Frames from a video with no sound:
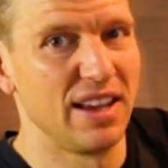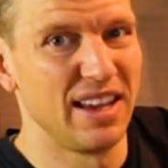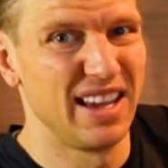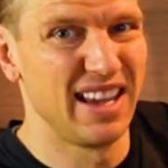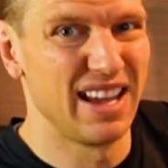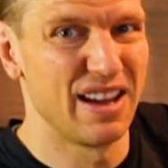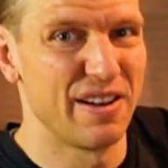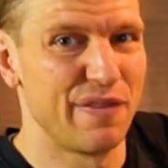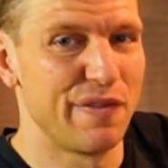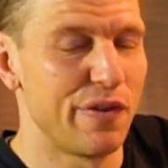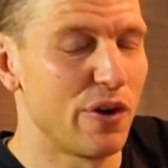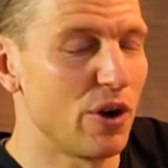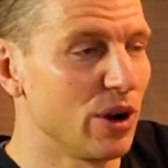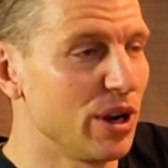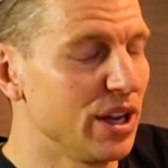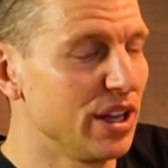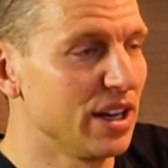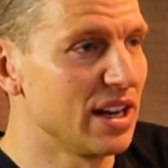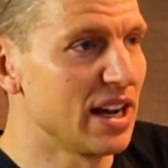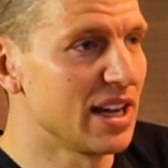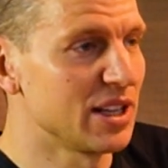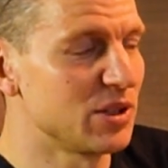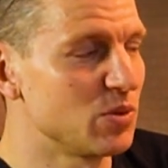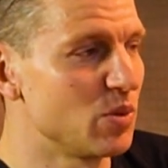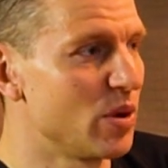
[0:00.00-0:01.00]
Yeah, foggy,
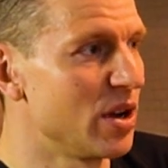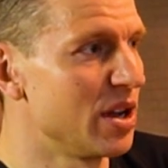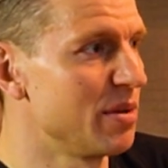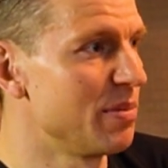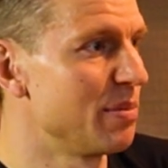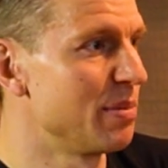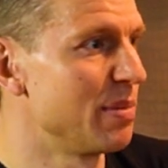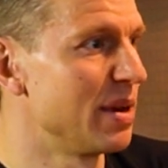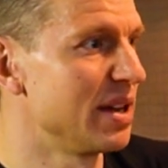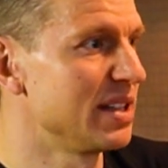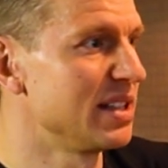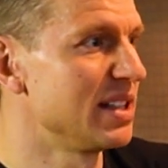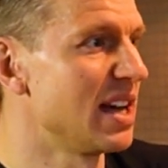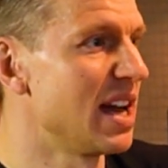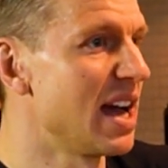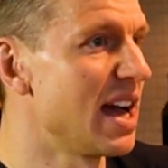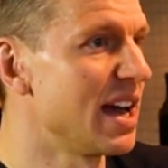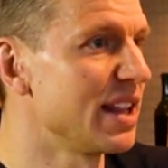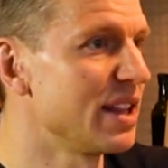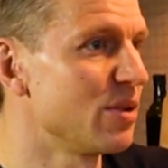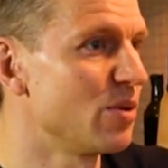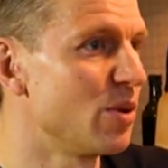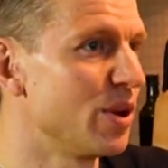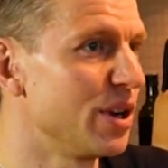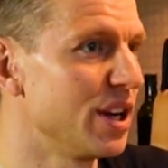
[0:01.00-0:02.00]
that one, but the
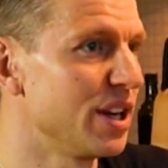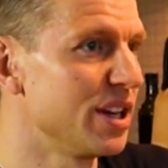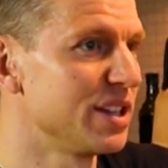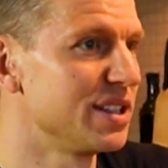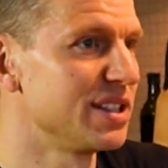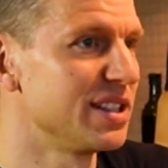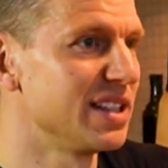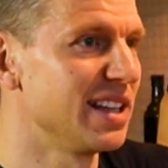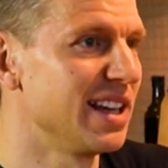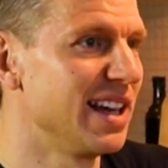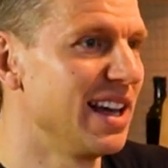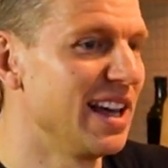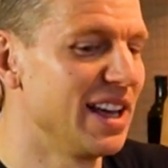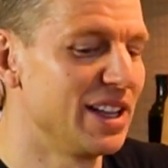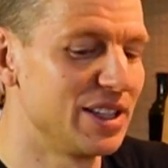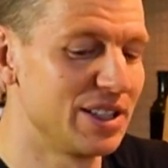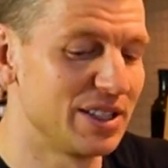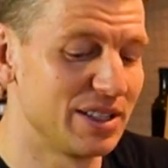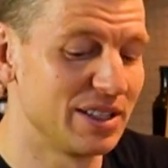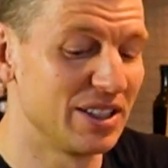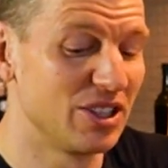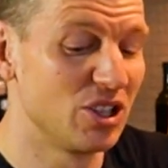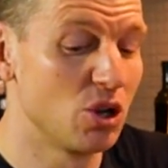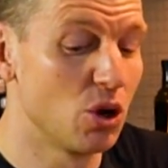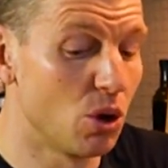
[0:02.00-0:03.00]
other one is,
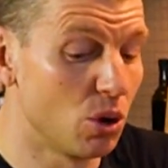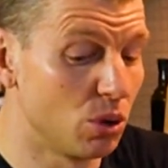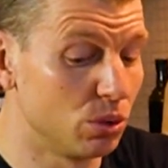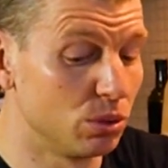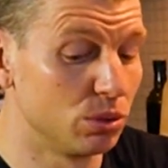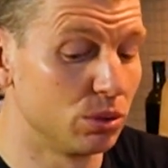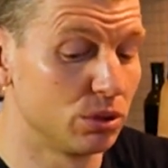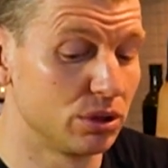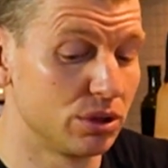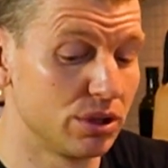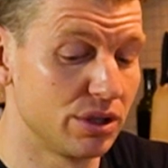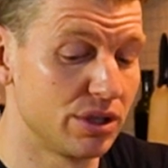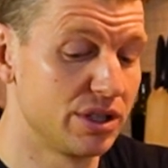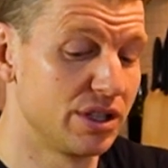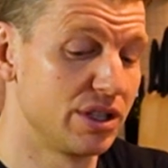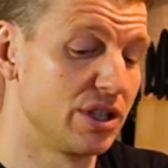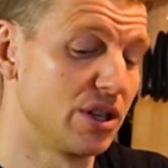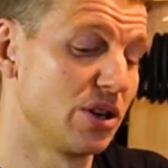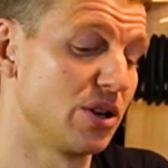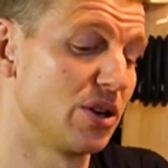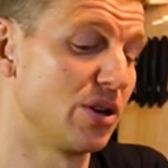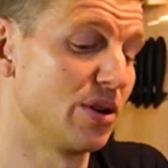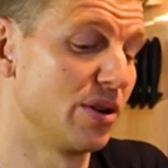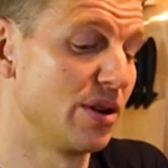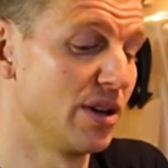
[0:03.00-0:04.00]
it's cold.
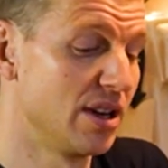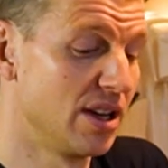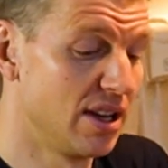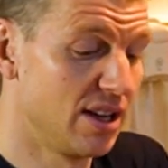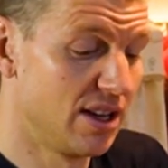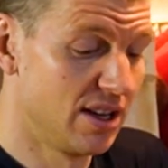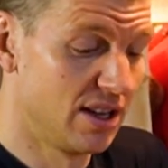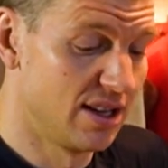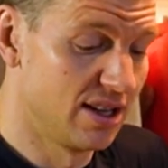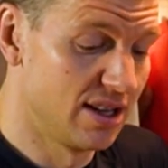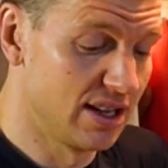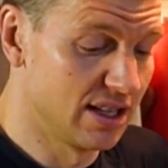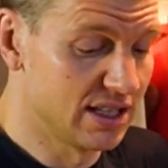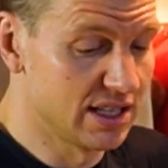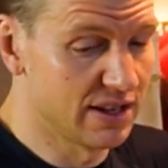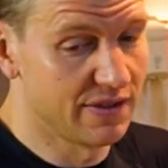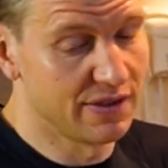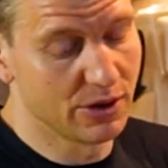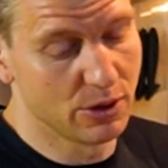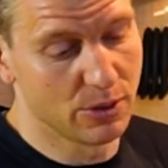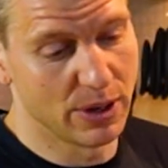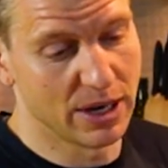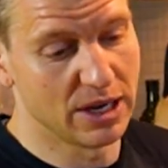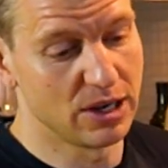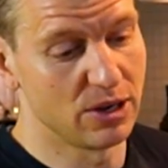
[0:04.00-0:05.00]
So let's have a
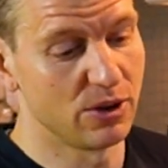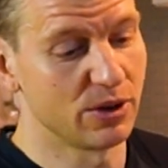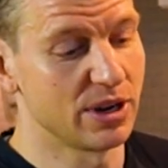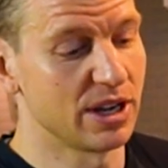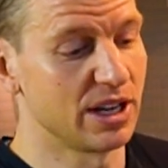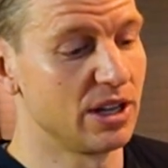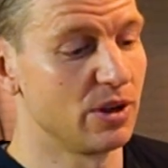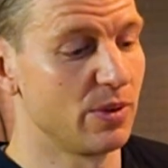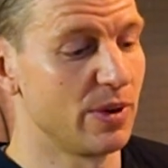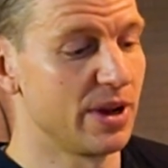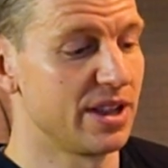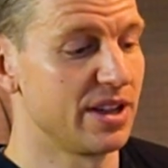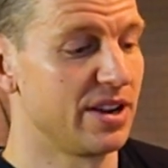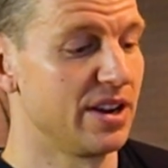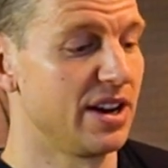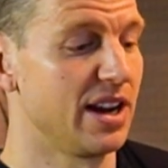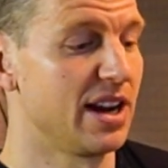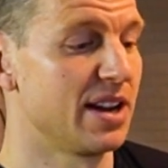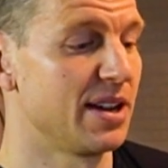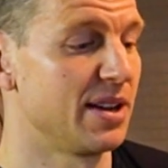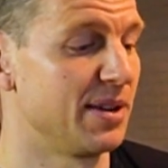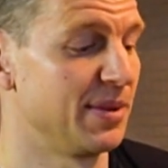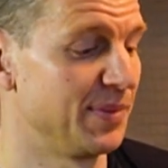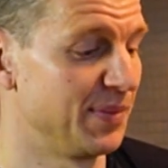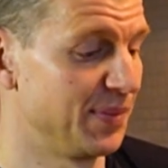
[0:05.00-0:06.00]
quick look at the weather
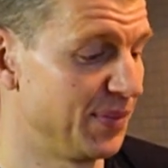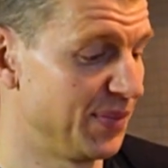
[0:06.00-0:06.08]
here.